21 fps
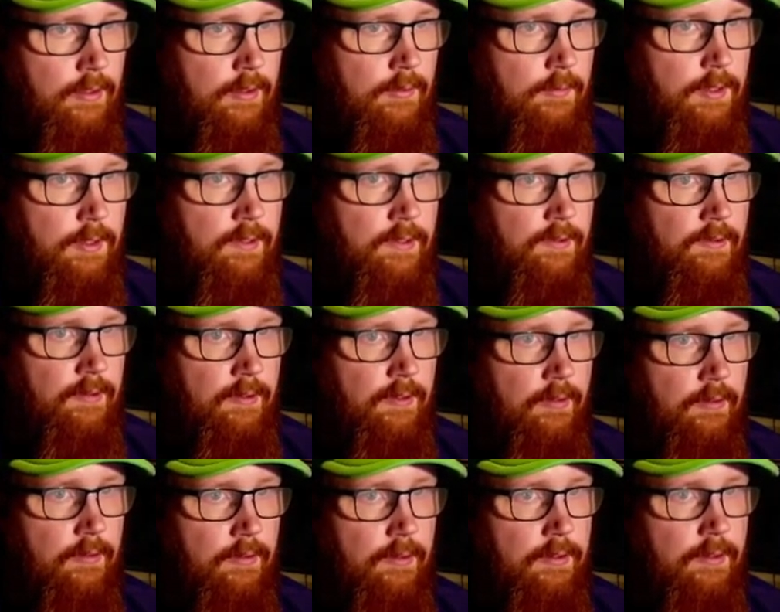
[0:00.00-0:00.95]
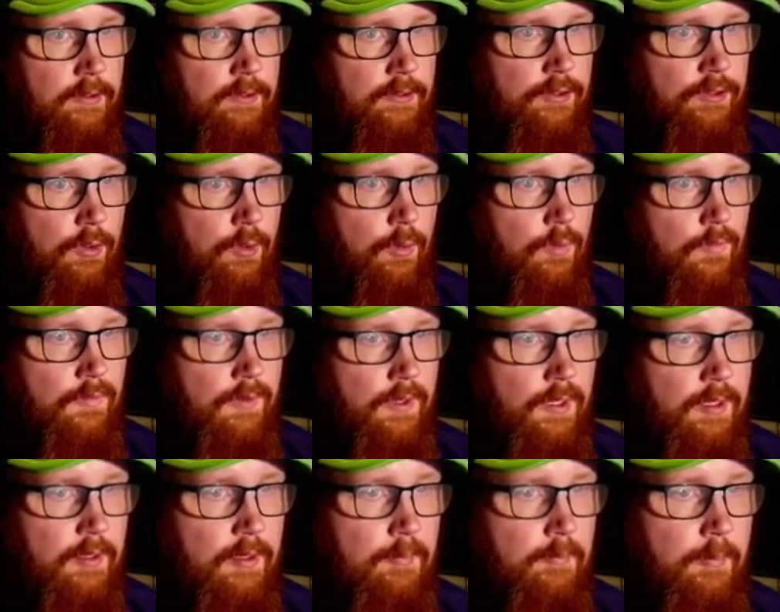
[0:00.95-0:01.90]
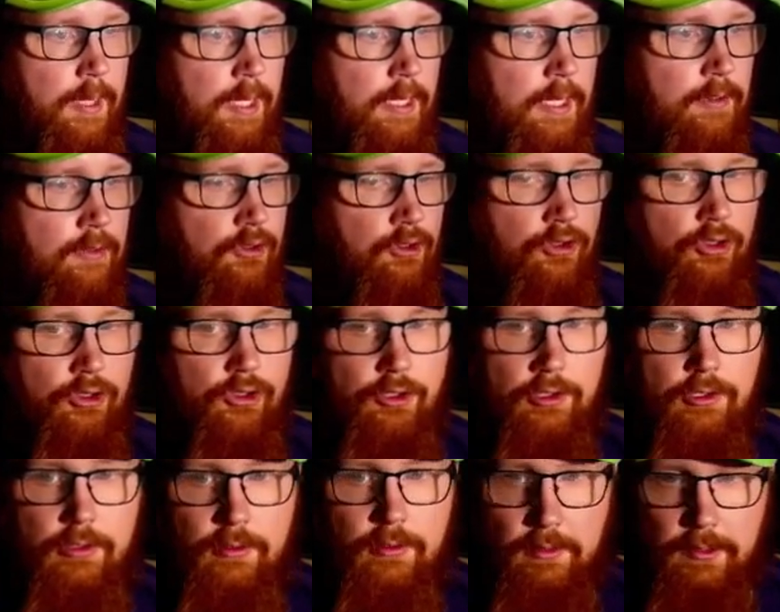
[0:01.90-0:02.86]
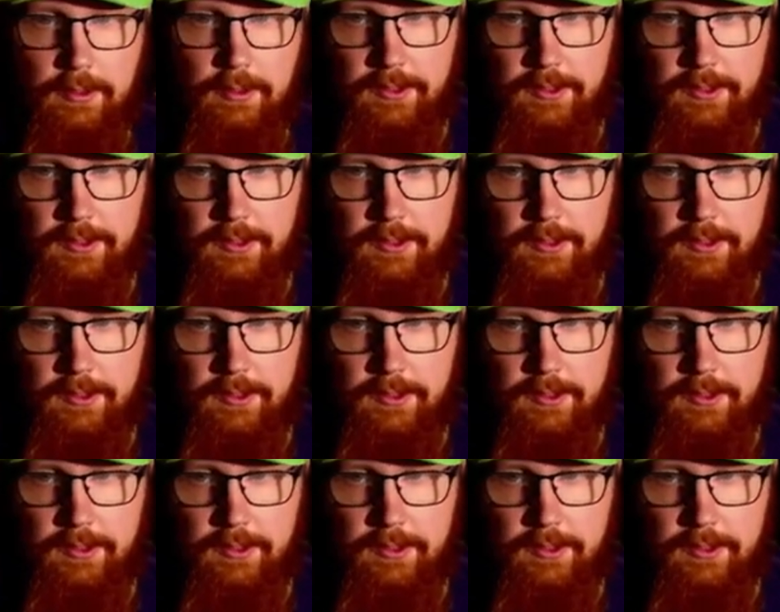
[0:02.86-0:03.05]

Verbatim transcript: we got Secret Shova Mansion. Let's